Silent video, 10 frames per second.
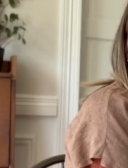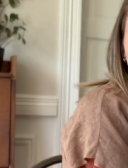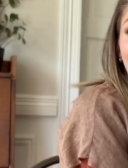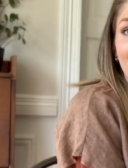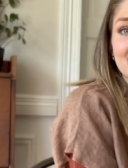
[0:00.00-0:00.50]

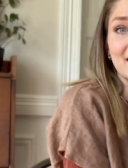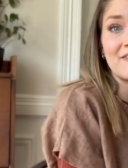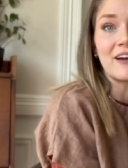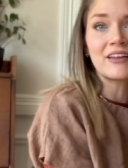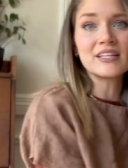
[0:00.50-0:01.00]
Next, I
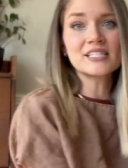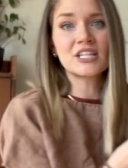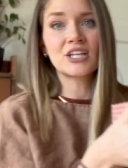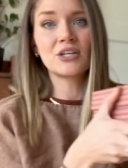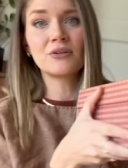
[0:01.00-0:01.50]
found this
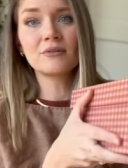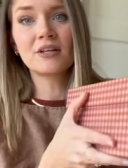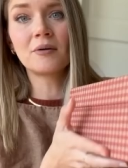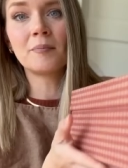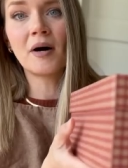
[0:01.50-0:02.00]
cute
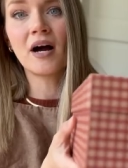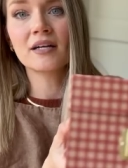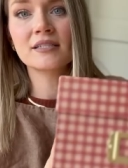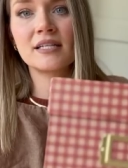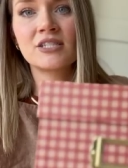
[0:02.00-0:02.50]
little
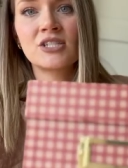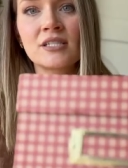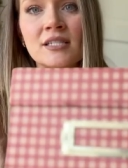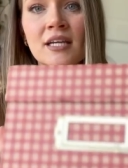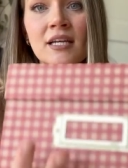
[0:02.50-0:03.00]
box. It's
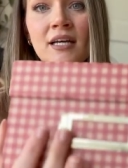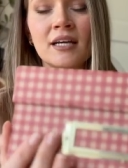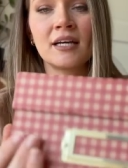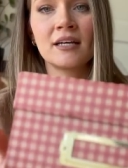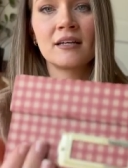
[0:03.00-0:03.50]
just like a,
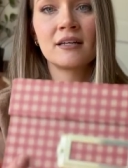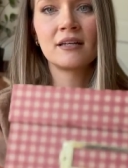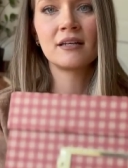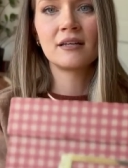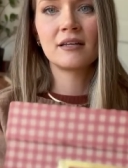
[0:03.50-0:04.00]
I
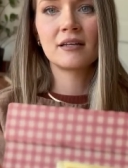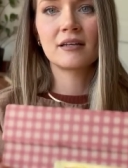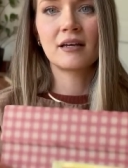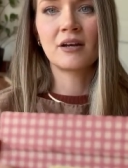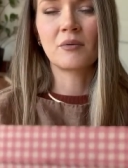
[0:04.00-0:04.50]

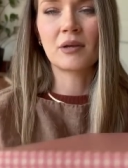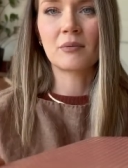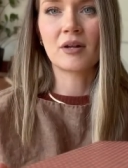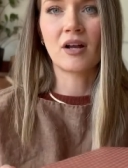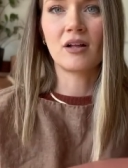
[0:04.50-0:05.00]
don't know what you
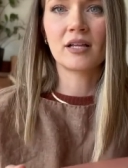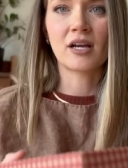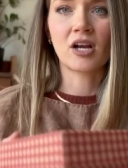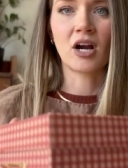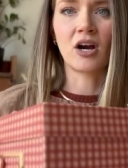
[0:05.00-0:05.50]
wanna call it, like
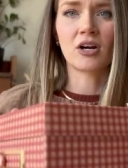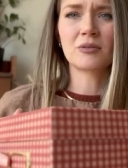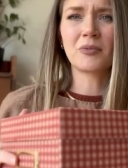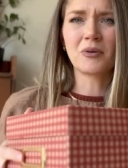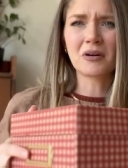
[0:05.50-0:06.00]
a
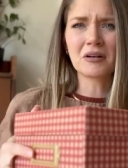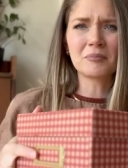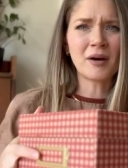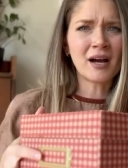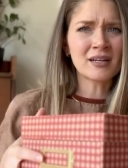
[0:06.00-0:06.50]
cardboard
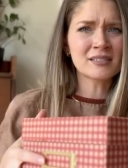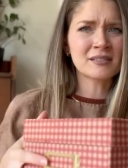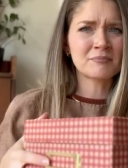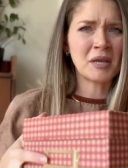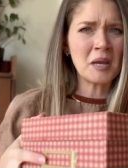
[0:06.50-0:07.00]
box,
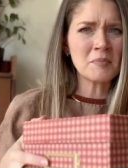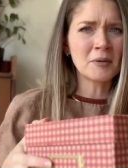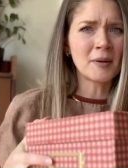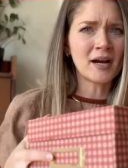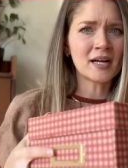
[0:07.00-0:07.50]
paper
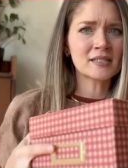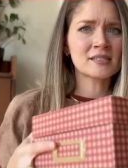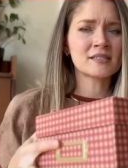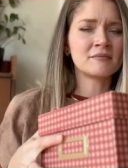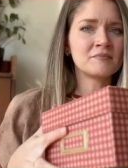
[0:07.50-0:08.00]
box
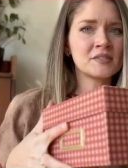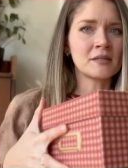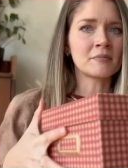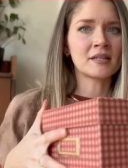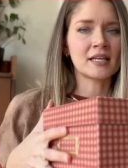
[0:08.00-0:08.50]

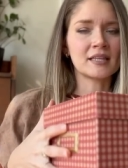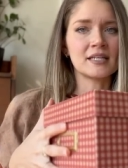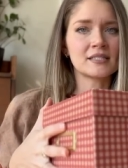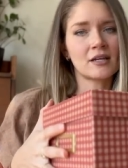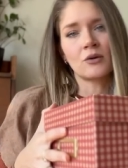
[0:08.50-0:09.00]
something like
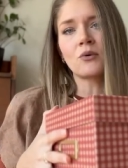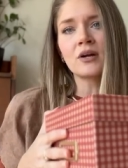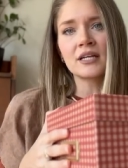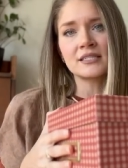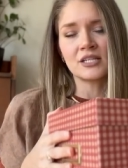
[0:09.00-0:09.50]
this, like an
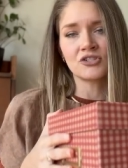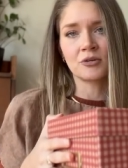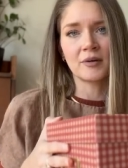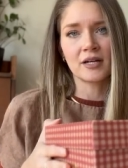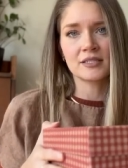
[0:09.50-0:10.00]
organizational
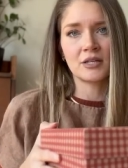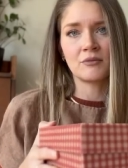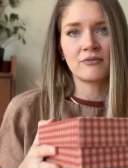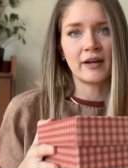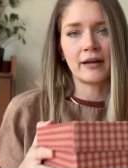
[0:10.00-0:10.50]
box that you
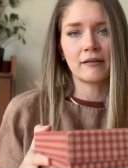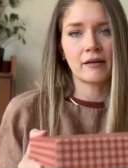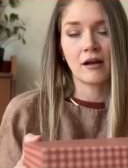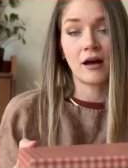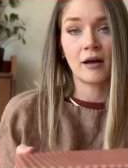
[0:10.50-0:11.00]
would find at
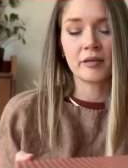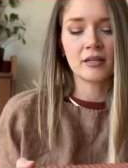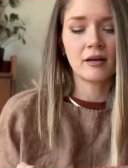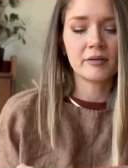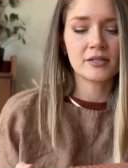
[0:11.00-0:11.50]
like Hobby
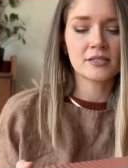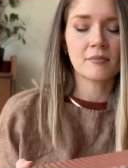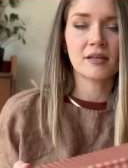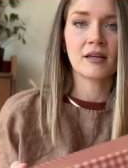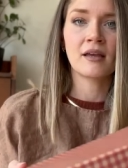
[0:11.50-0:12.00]
Lobby or
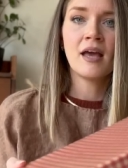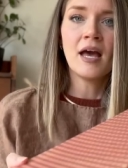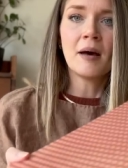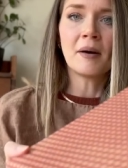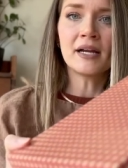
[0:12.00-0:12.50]
something.
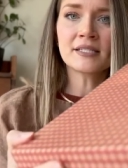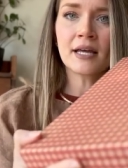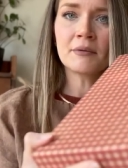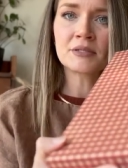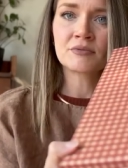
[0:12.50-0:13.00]
But I just thought
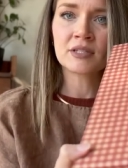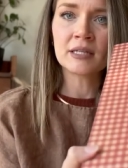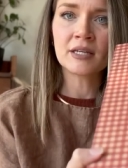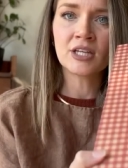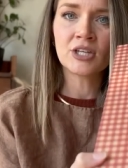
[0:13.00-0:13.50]
it was really
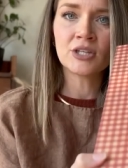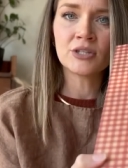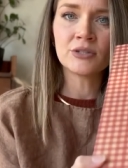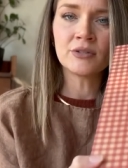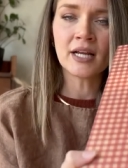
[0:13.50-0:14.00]

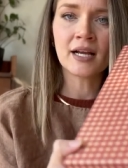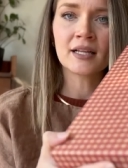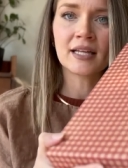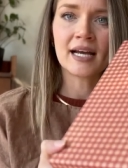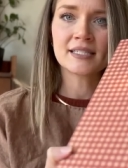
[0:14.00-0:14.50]
cute and
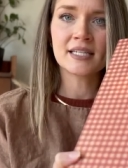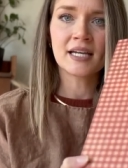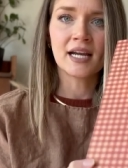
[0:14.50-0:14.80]
classic.